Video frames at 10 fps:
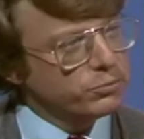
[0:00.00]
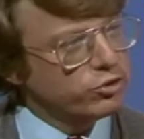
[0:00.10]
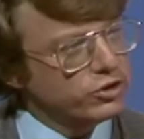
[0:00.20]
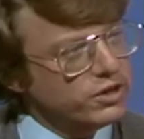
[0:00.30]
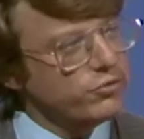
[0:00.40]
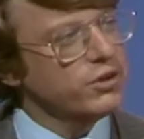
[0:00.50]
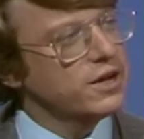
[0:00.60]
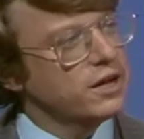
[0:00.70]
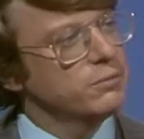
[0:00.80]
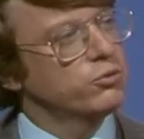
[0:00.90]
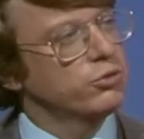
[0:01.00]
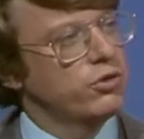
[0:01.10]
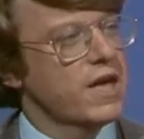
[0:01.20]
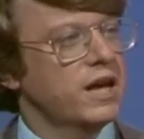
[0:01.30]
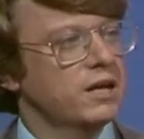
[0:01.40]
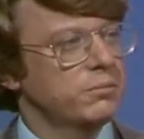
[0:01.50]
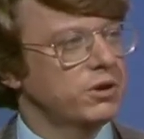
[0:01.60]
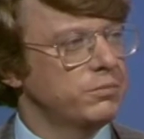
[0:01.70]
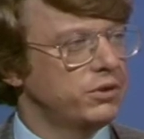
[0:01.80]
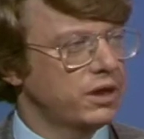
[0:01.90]
significant elements within the academic
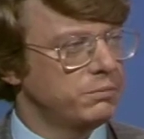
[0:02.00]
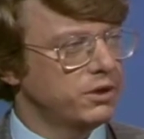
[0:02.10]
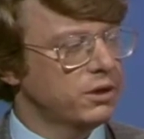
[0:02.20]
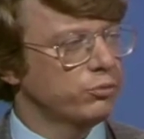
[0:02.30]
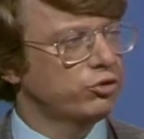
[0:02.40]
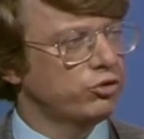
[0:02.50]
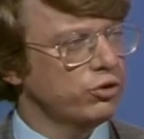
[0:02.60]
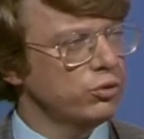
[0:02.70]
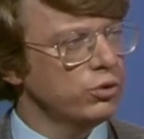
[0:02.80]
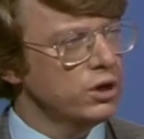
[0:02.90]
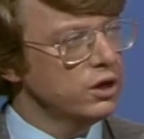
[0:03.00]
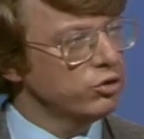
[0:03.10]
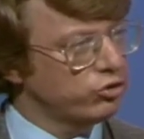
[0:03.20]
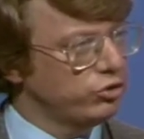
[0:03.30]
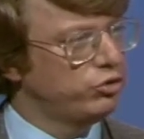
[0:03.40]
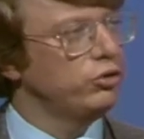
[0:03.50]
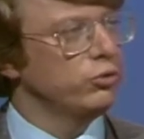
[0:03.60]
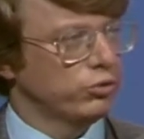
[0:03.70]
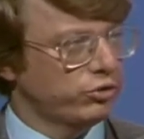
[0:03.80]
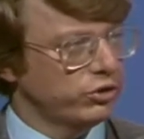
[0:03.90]
community had become so
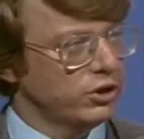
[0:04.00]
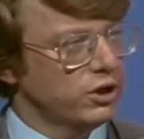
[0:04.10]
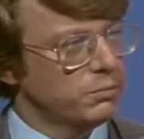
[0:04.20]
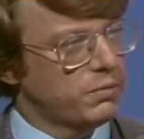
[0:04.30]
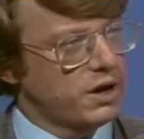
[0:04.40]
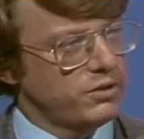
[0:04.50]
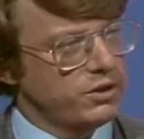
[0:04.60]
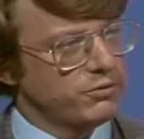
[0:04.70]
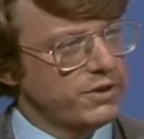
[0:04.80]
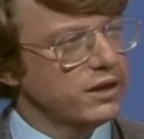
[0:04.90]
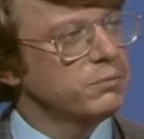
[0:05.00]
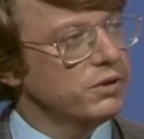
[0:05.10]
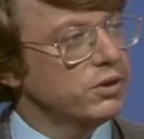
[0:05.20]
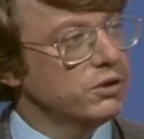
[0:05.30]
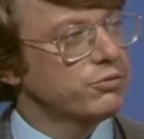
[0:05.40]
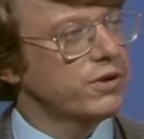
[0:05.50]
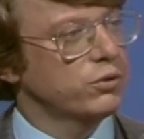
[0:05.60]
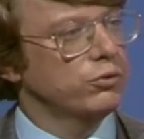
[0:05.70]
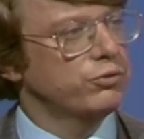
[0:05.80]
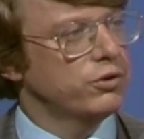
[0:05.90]
seduced by the availability of
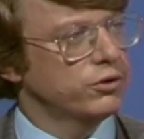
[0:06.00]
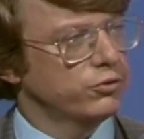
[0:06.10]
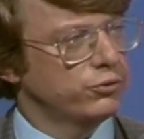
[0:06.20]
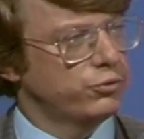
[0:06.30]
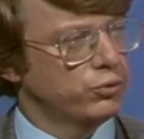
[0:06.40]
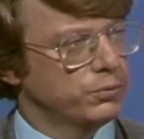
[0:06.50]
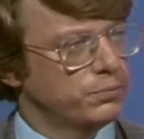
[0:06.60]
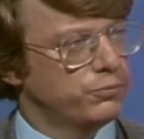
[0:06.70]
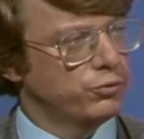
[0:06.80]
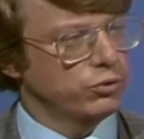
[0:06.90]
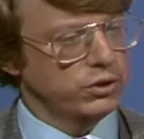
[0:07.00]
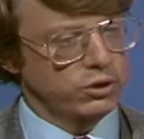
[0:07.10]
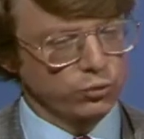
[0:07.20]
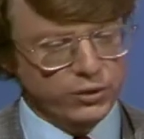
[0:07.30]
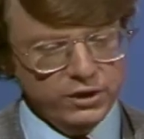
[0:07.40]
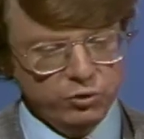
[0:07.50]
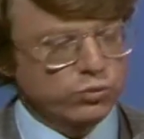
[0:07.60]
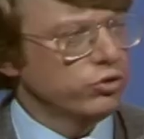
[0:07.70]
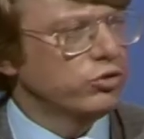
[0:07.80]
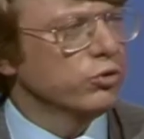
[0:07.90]
federal funds for, for arenas
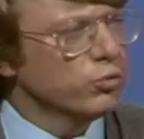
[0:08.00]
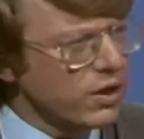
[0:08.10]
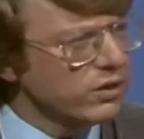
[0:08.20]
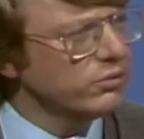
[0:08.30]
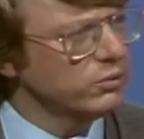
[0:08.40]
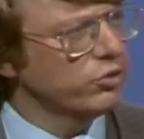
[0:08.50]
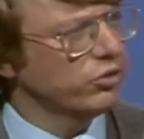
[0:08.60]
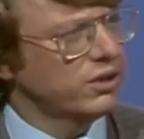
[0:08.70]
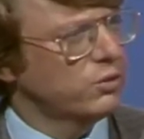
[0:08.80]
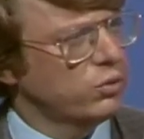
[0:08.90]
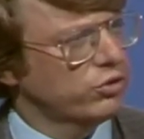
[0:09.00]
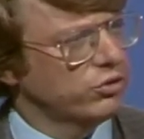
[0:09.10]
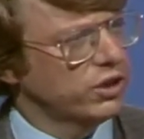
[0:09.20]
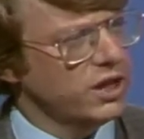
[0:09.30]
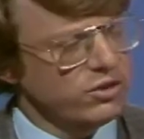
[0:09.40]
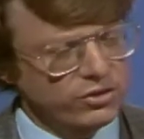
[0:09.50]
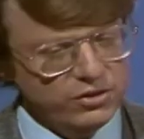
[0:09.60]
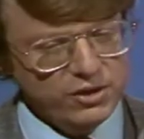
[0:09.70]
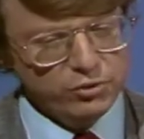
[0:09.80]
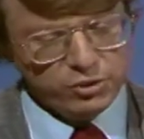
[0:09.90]
which until relatively recently that wasn't the case,
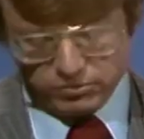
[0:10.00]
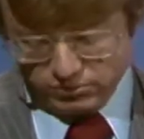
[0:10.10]
that, the, that,